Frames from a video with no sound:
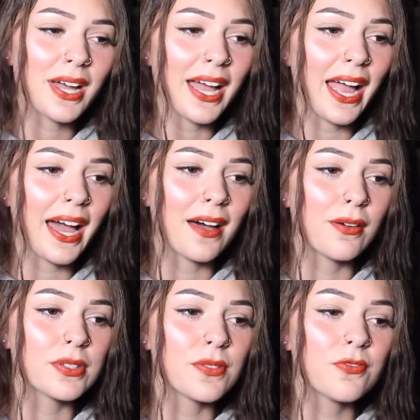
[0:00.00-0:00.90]
I
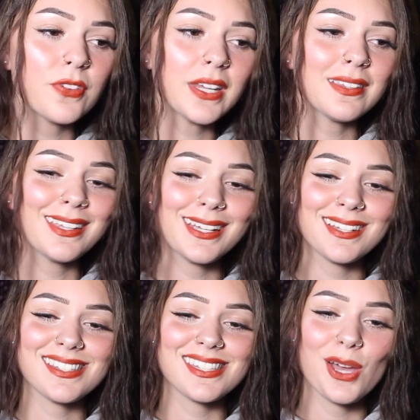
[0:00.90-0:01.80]
have some fun
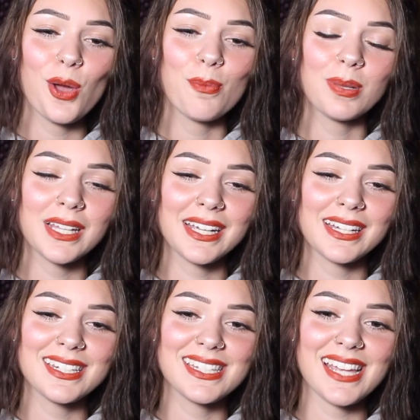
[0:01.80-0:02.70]
things
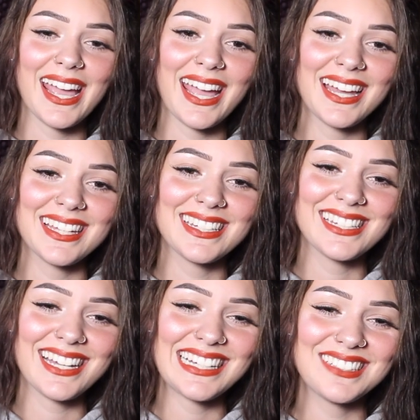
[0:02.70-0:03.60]
planned, and